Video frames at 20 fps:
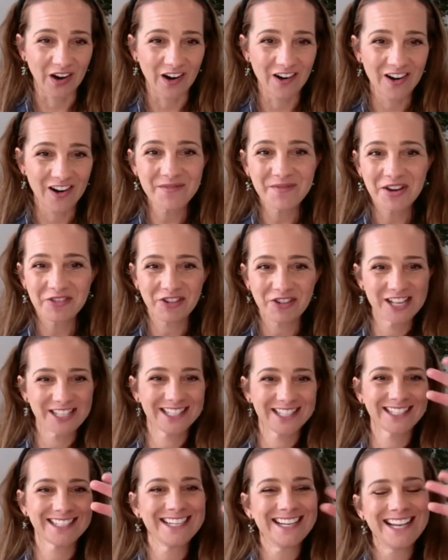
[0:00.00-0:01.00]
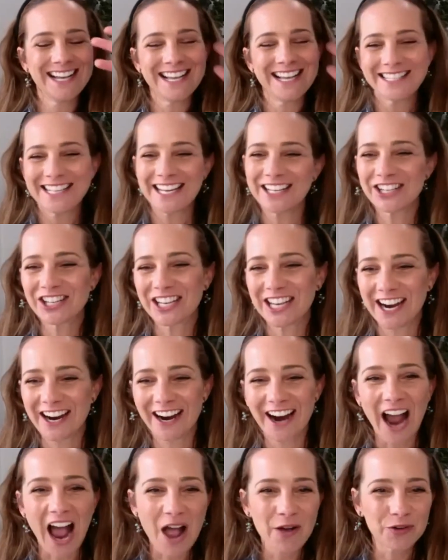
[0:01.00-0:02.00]
All right, my friends, take good
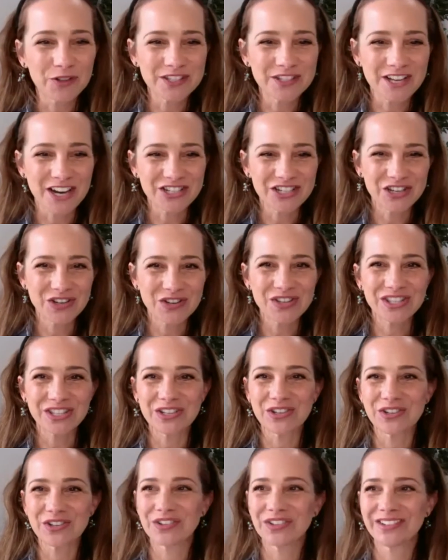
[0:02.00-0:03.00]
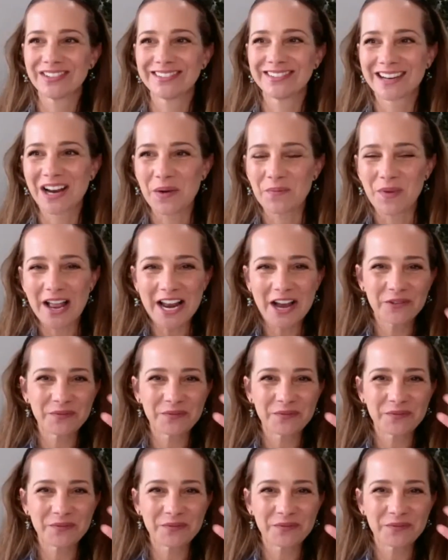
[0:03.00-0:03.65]
care. I will talk to you soon. Bye